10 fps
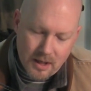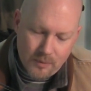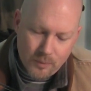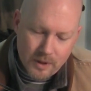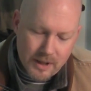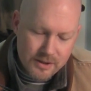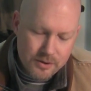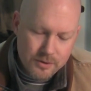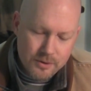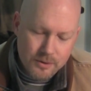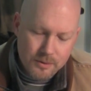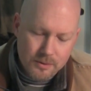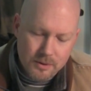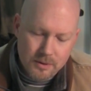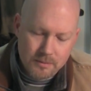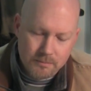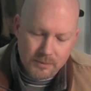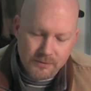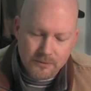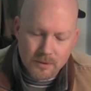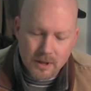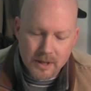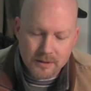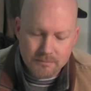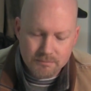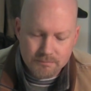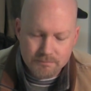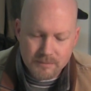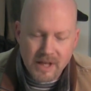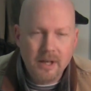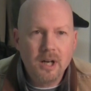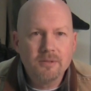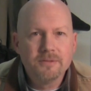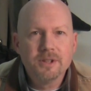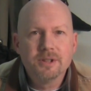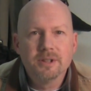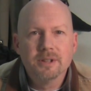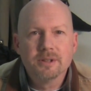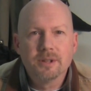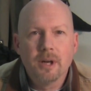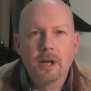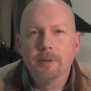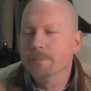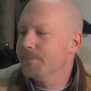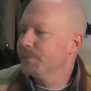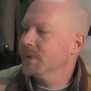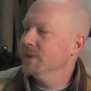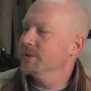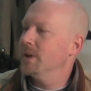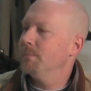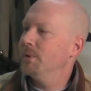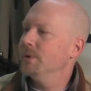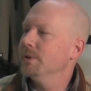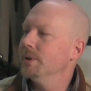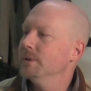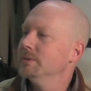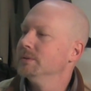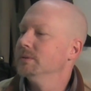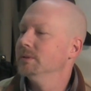And what I do before I head out fishing each time is I'll pull